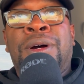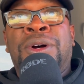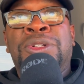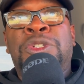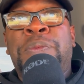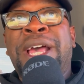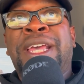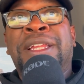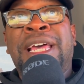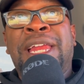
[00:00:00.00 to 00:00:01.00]
or
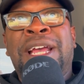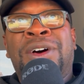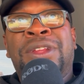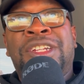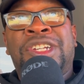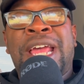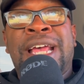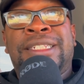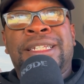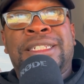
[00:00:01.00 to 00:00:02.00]
speculating on the
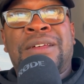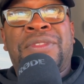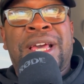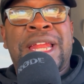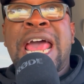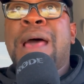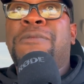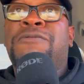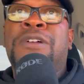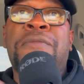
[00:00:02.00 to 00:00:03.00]
chance that something can
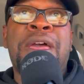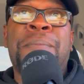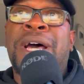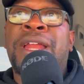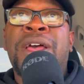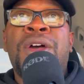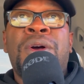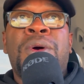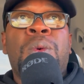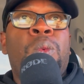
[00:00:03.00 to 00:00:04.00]
happen from them. But
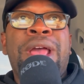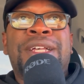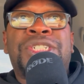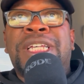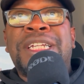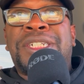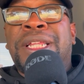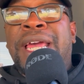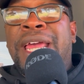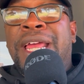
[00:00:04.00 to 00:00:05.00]
we
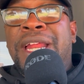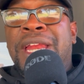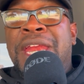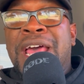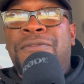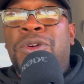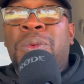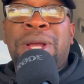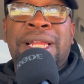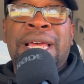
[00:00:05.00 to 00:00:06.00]
essentially never
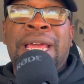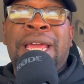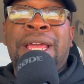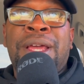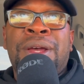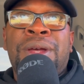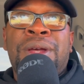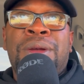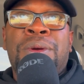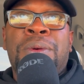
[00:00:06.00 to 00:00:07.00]
really
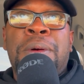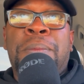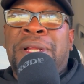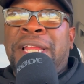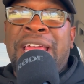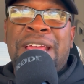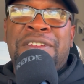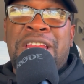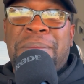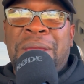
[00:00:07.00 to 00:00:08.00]
believe
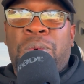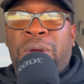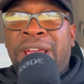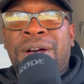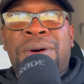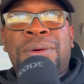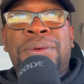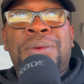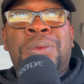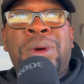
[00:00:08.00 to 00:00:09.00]
it to be real.
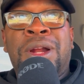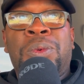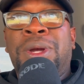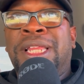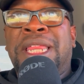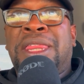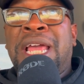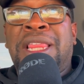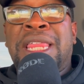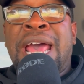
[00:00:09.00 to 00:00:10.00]
We don't really
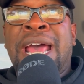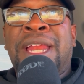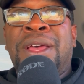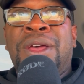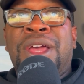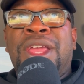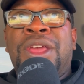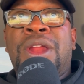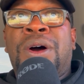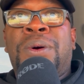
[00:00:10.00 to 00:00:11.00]
think that,
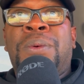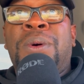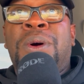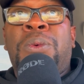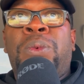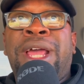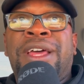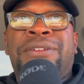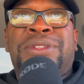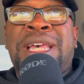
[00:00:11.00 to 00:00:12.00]
you know, we
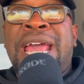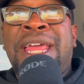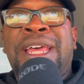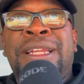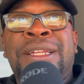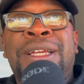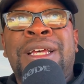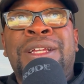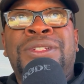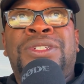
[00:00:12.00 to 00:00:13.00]
can obtain it.
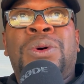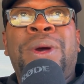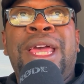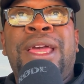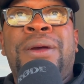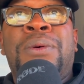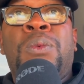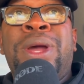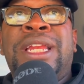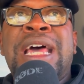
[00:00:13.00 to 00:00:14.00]
So we
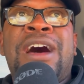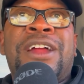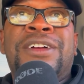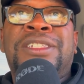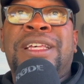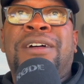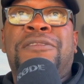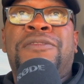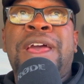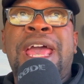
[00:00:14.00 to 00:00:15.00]
doubt
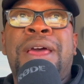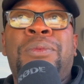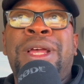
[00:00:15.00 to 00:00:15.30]
ourselves and